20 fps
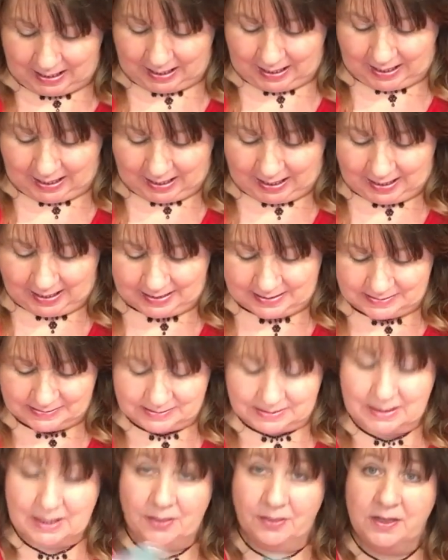
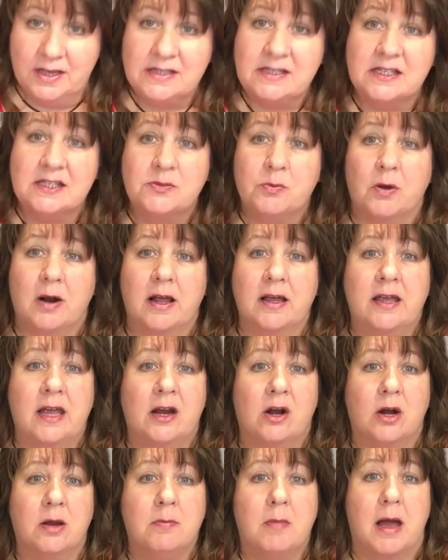And this is what I
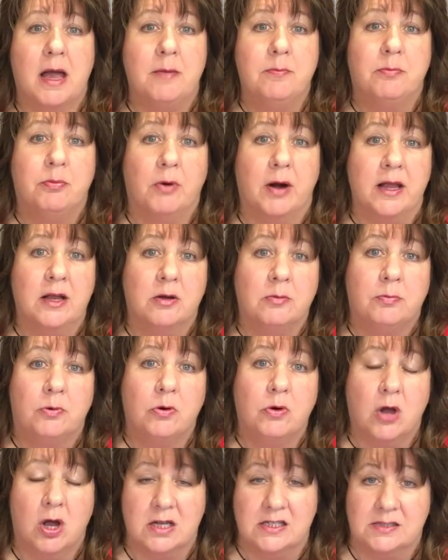carry my
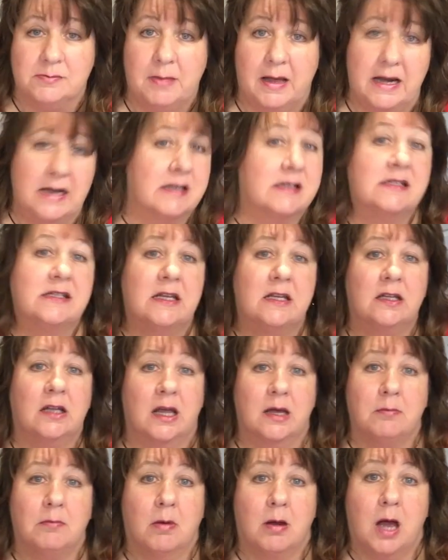breakable cosmetics in,
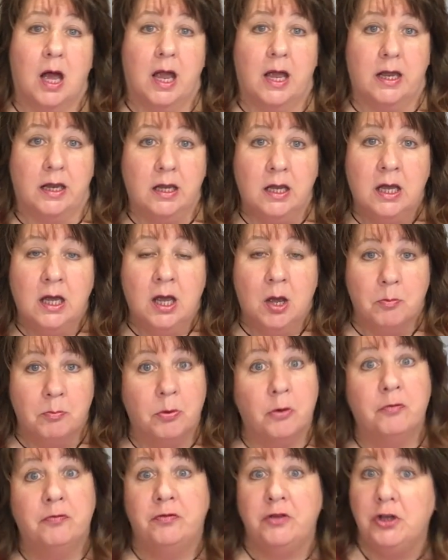like my
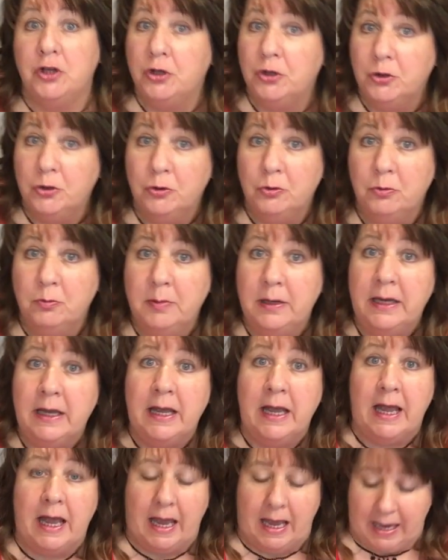perfume
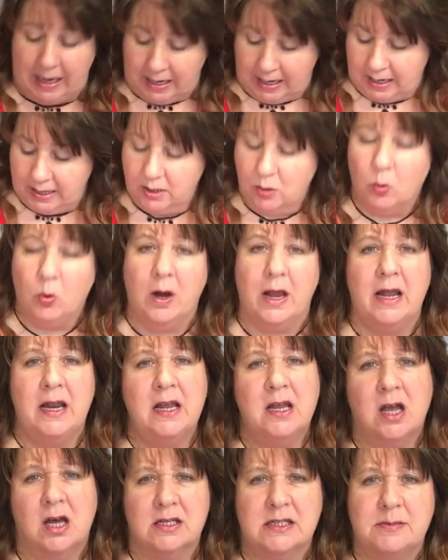and or any
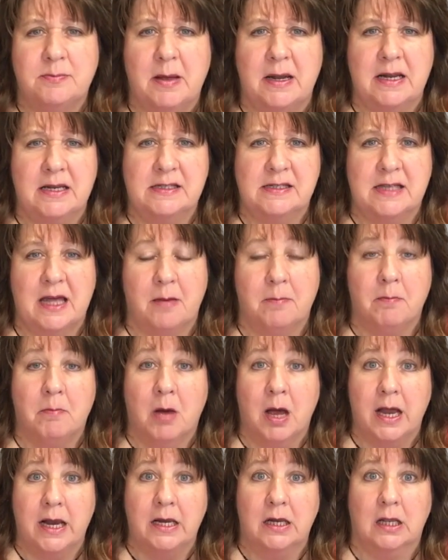cosmetics that
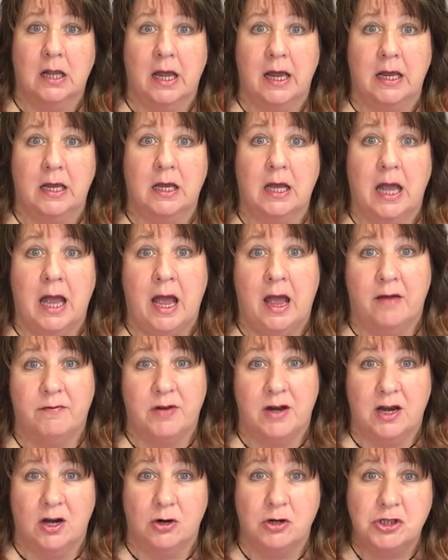might like have
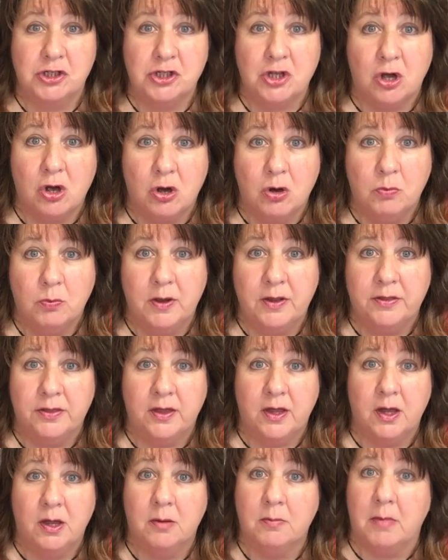an aerosol with
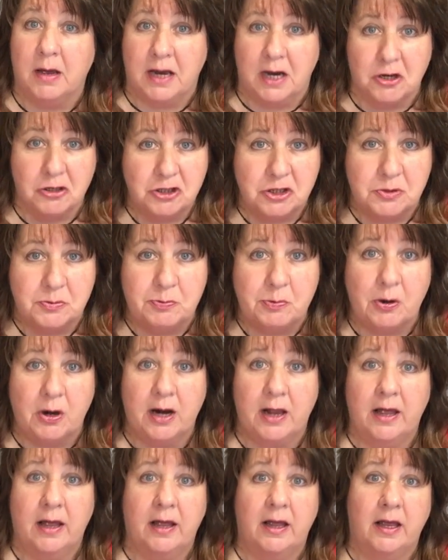them, my
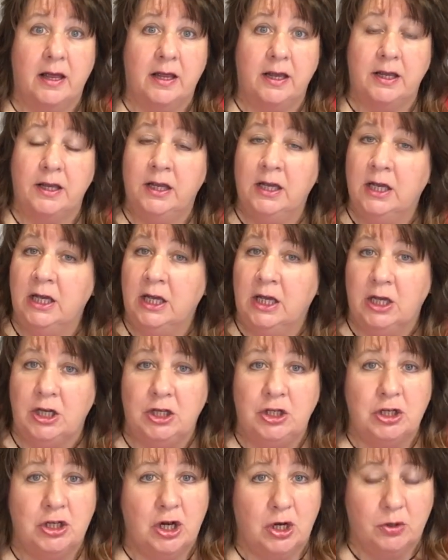hairspray,
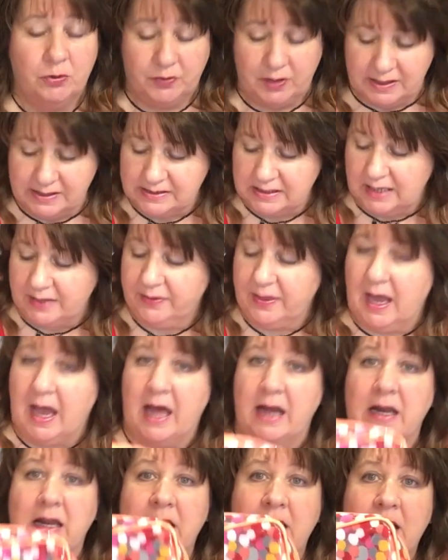you know, things like
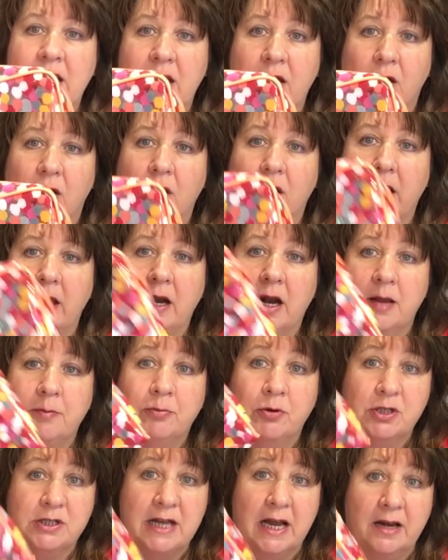that in here. And I
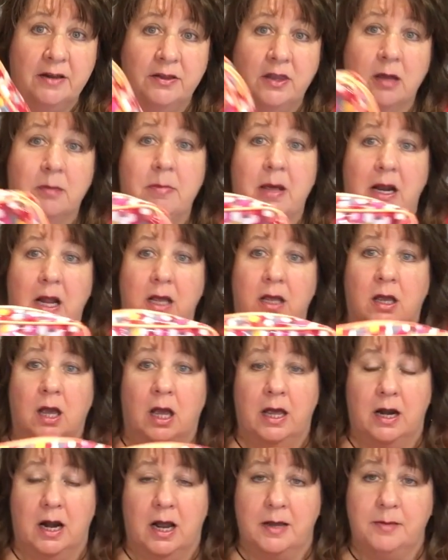protect them and
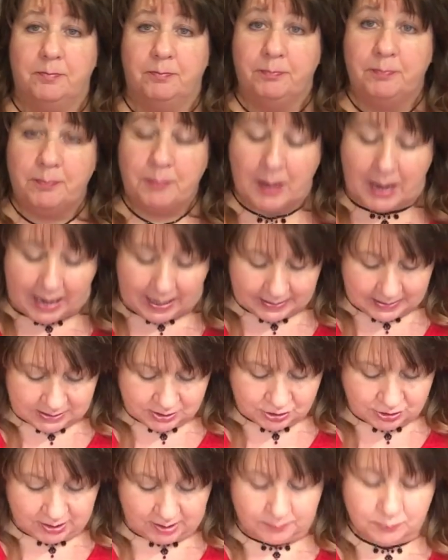I
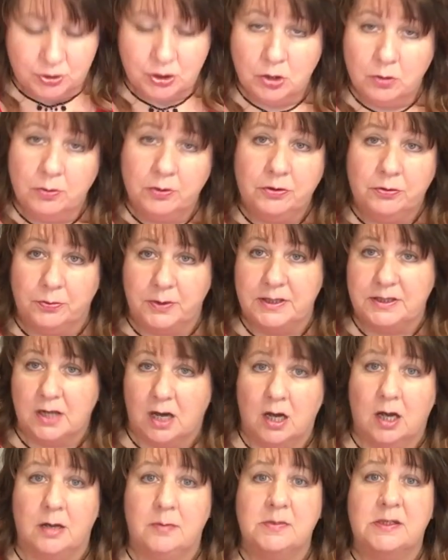package them 2 or 3
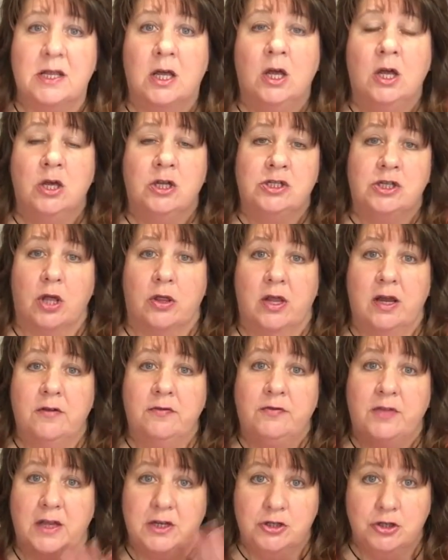times so that
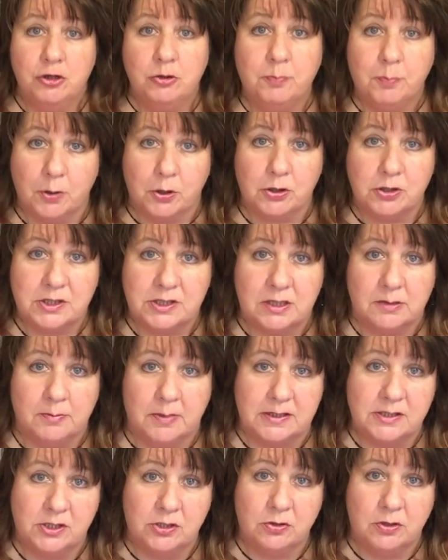if they do burst in
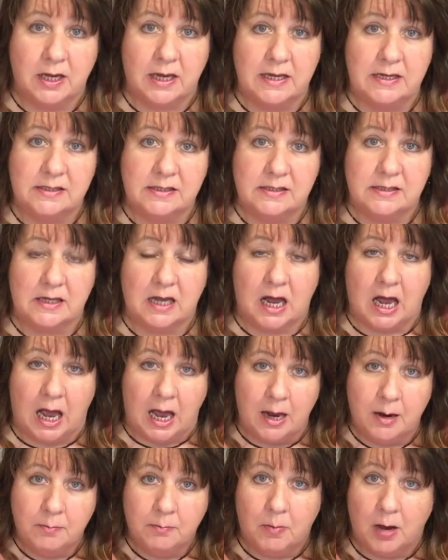my suitcase,
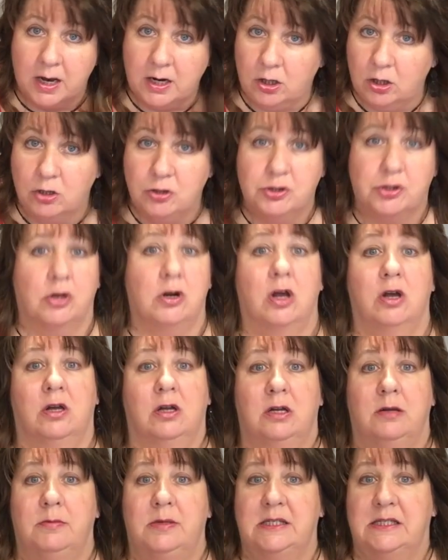my clothes are not
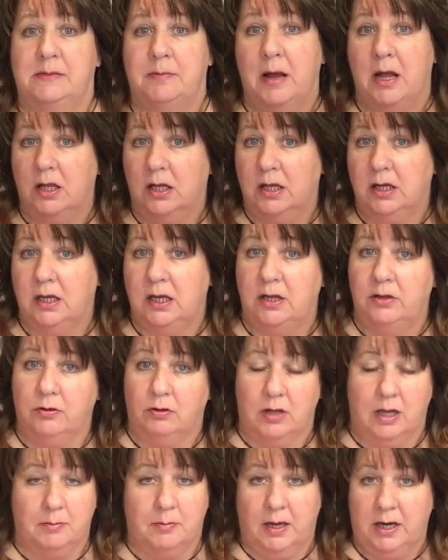going to be smelling either
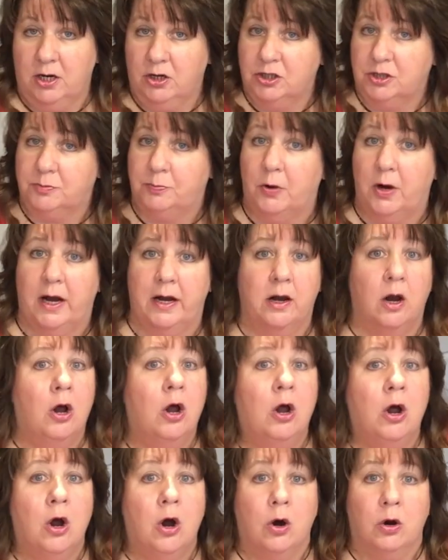like my hairspray
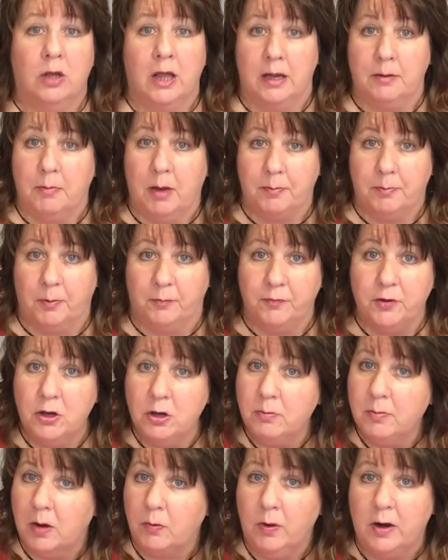or like my
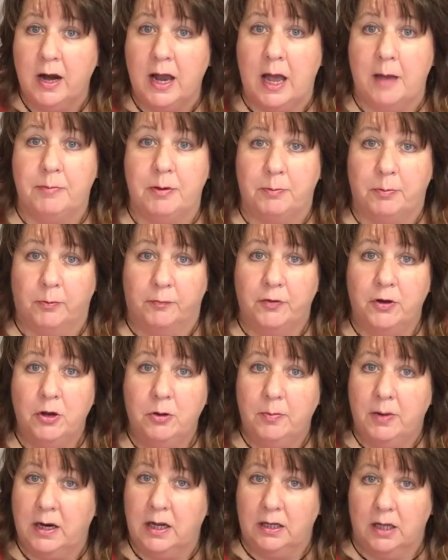perfume. I wear Happy
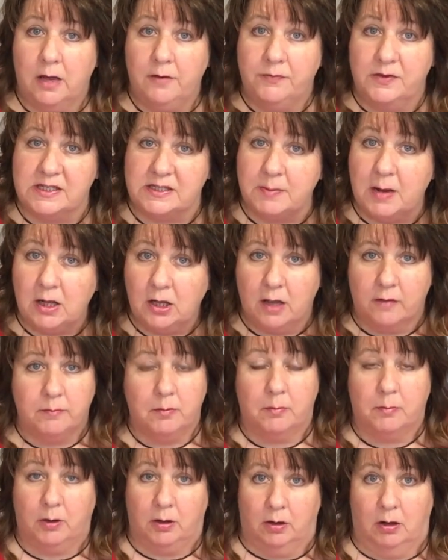perfume and I love the smell of
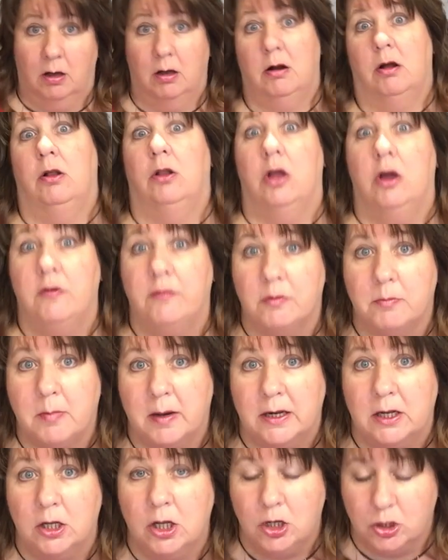it, but not all over
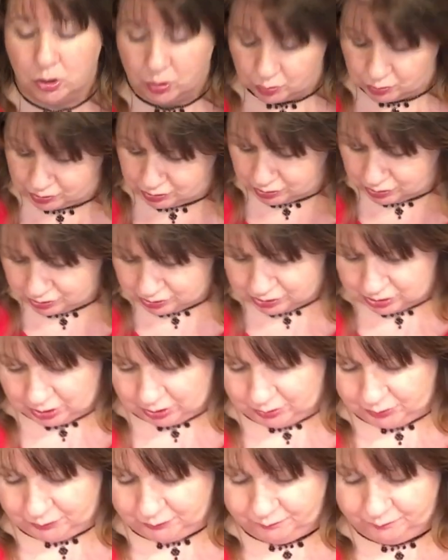my clothes.
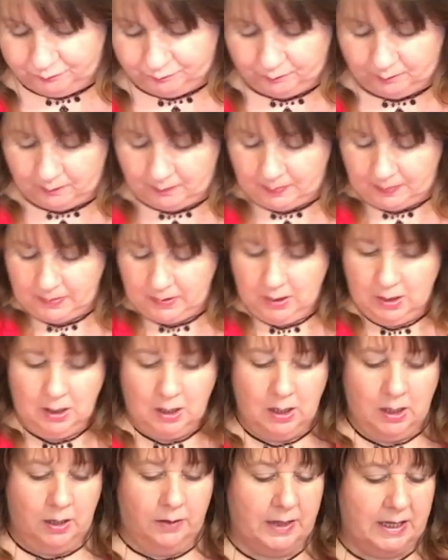So
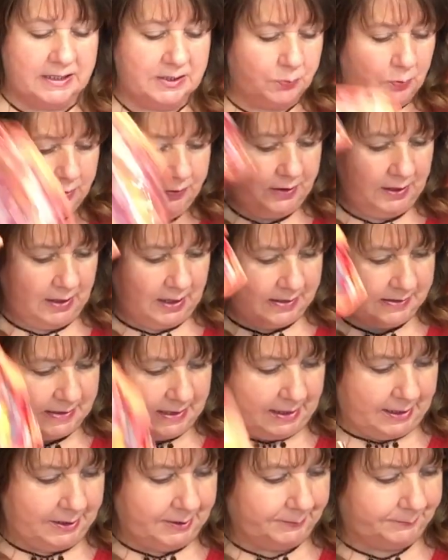that's one thing I
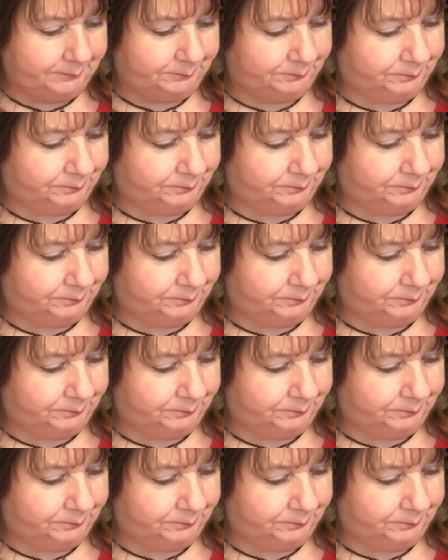take.